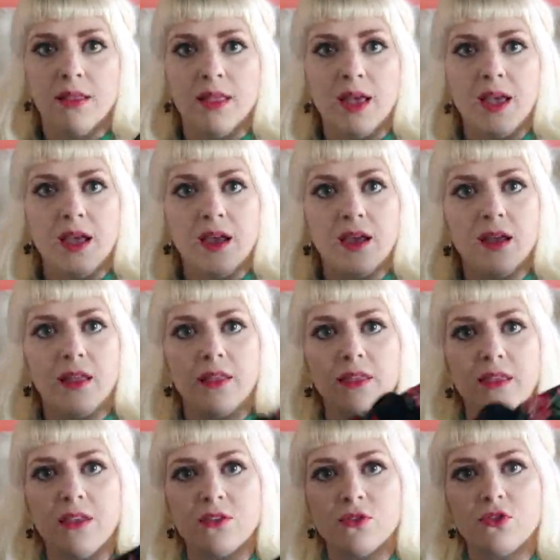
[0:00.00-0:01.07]
Like,
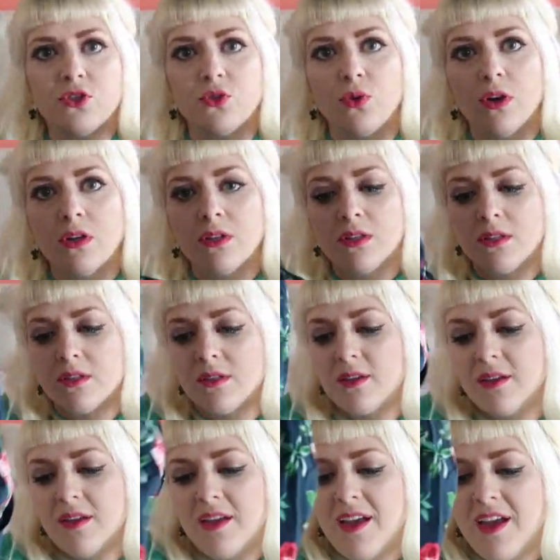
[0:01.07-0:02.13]
these are shorts.
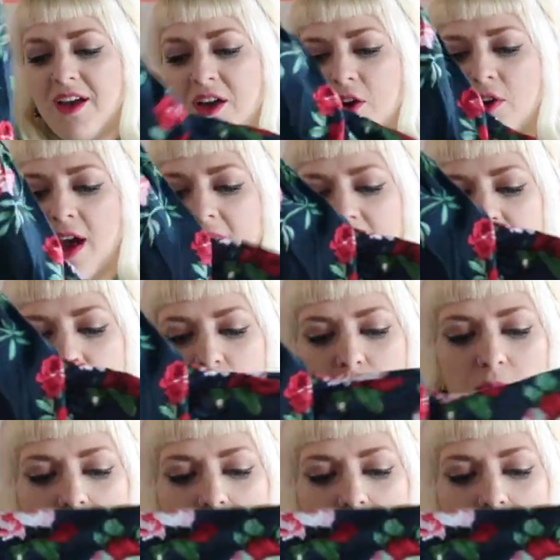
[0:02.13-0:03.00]
Okay, so